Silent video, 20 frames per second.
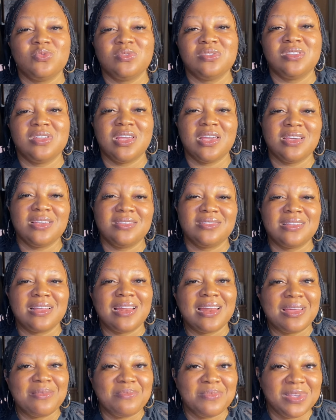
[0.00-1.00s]
Mommy and
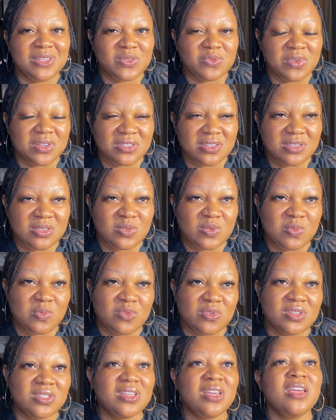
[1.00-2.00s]
Papa. Mommy and
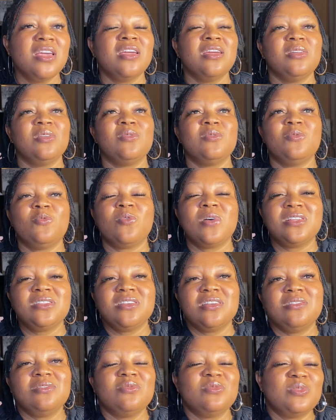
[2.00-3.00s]
Papa. Yeah, my
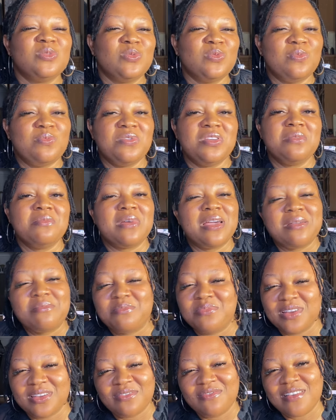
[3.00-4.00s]
Didi, Mommy and Papa. My
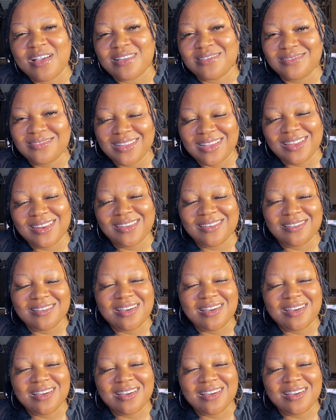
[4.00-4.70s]
Didi, Mommy and Papa.